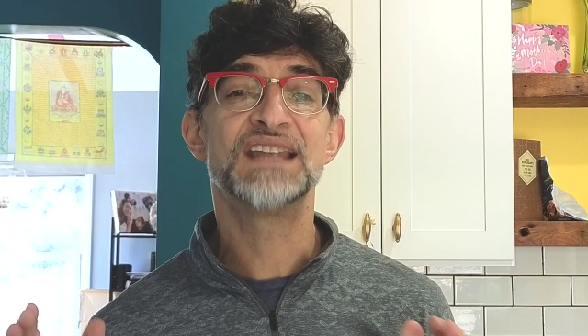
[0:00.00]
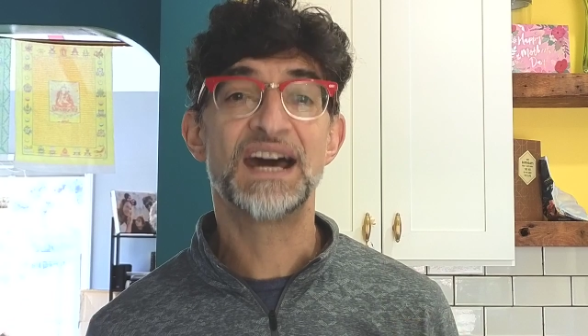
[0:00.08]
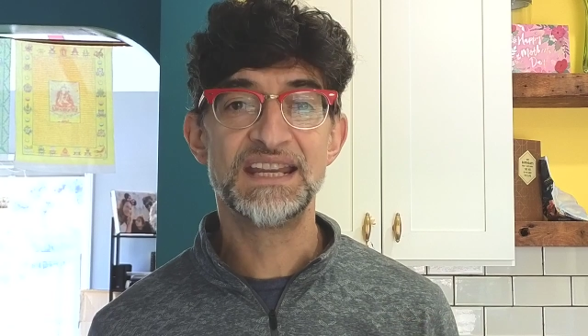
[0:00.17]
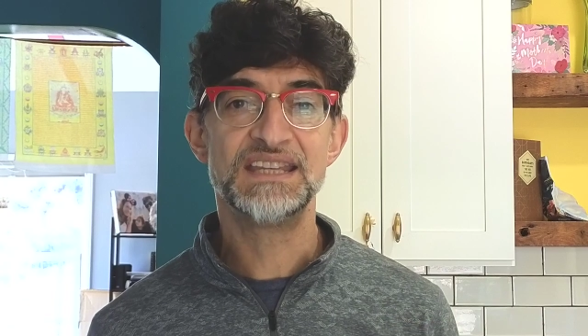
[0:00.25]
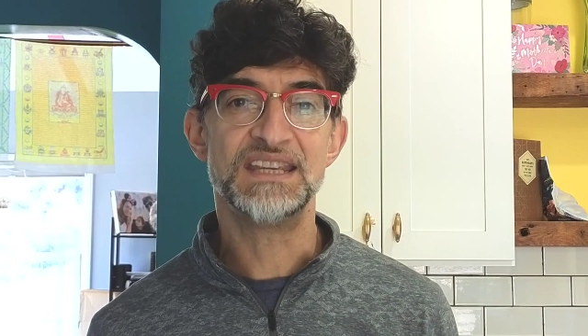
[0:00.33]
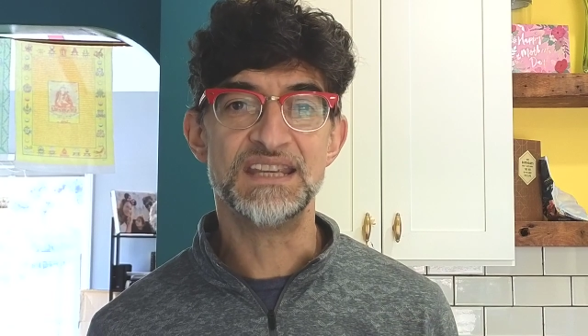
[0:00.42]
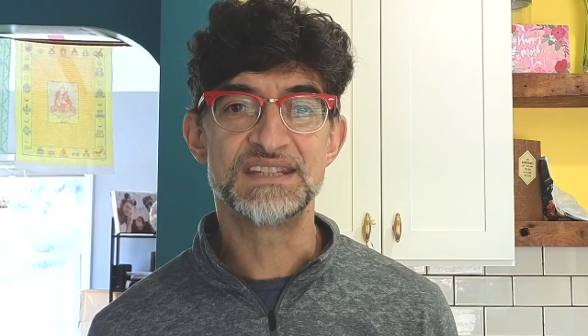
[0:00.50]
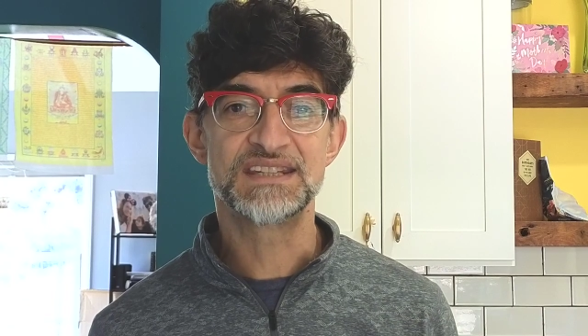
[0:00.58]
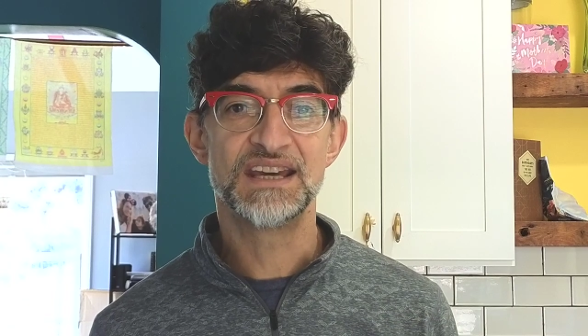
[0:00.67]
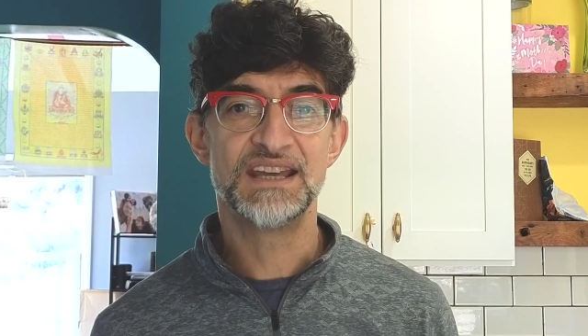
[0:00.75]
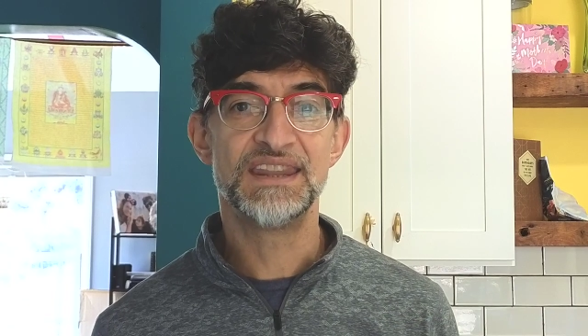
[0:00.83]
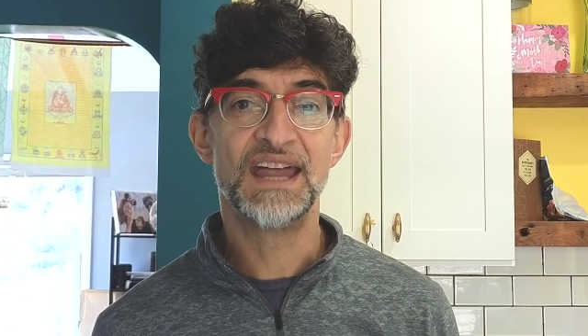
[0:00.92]

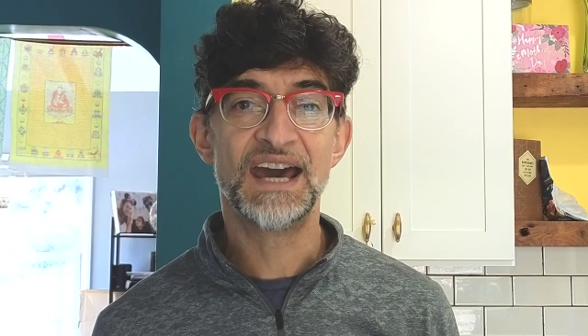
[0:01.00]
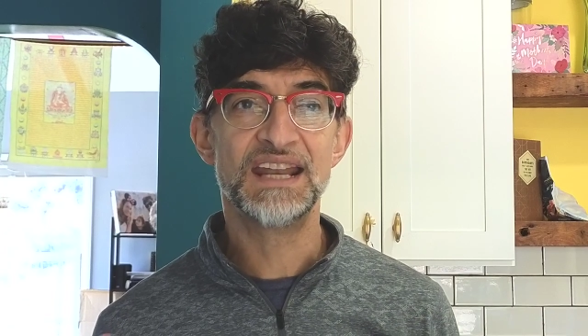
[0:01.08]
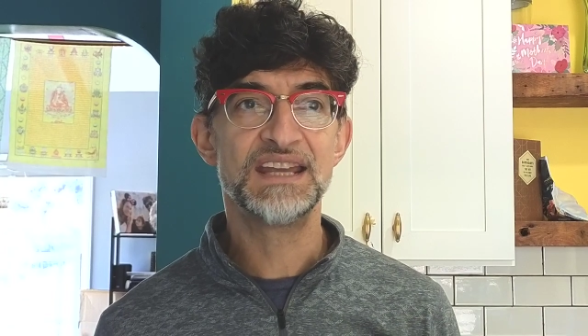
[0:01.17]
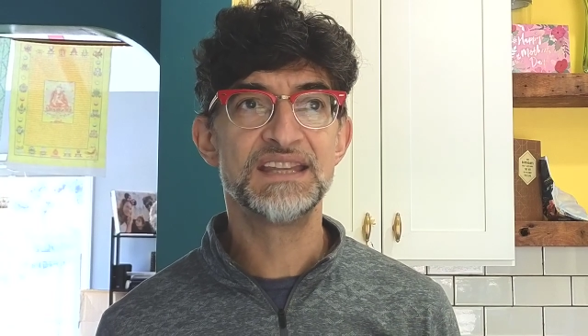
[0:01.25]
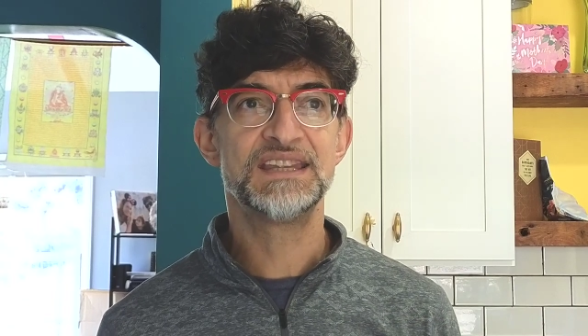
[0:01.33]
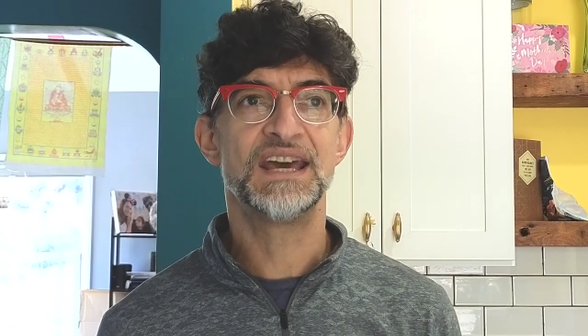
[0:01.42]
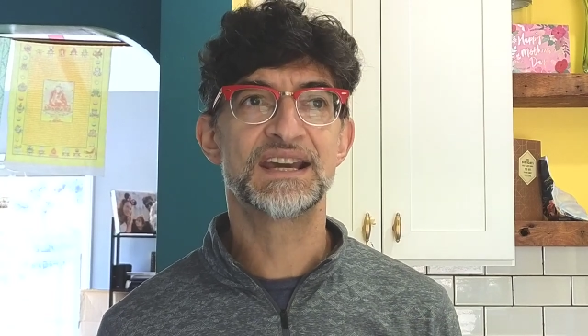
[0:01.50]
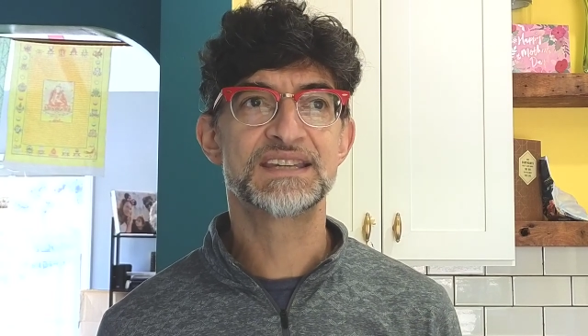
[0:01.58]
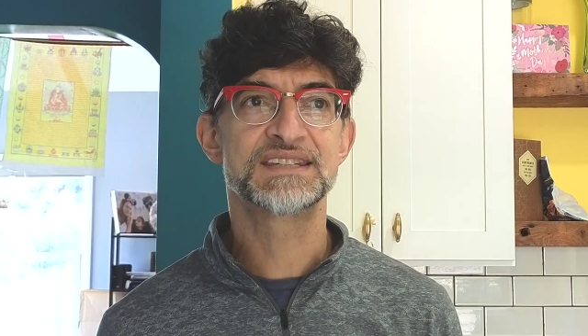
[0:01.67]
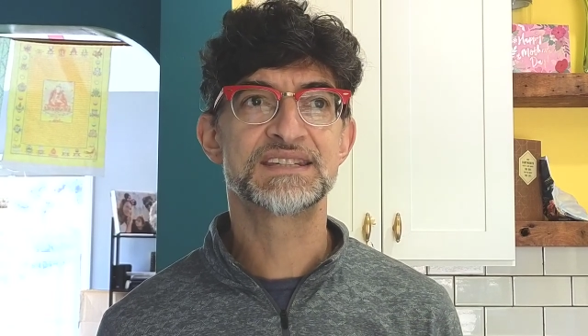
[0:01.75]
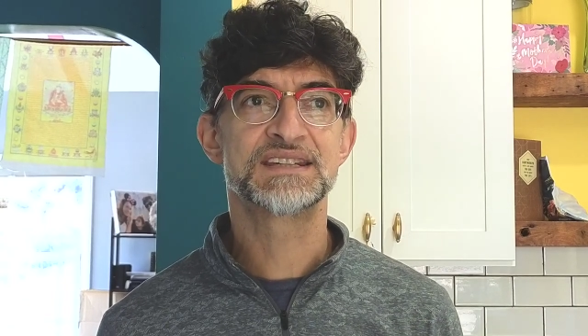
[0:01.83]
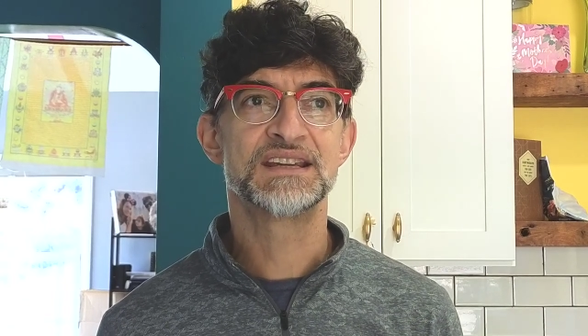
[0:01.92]
90s. And that
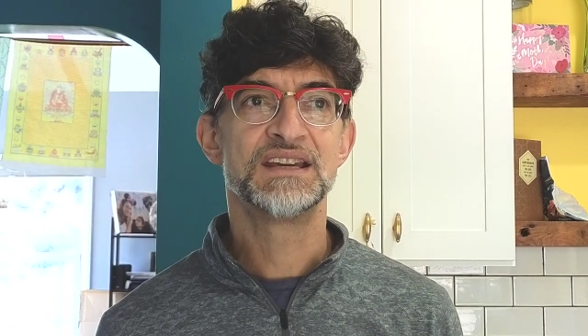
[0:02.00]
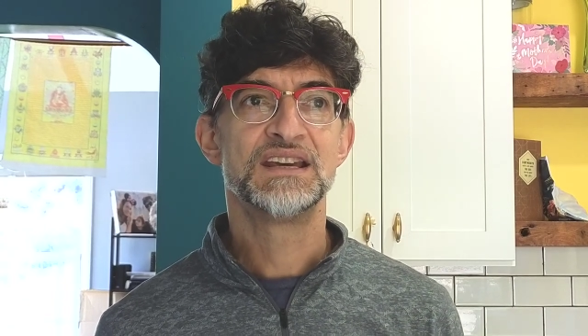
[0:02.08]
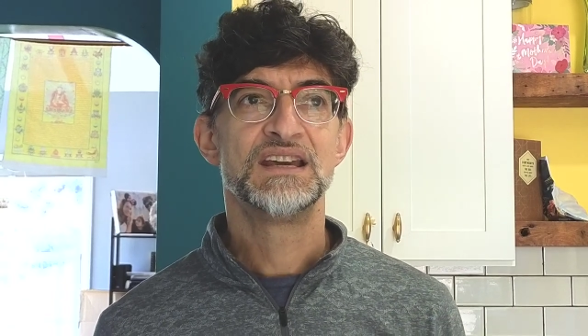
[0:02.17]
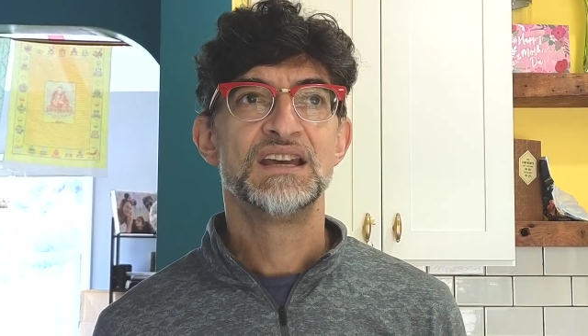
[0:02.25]
index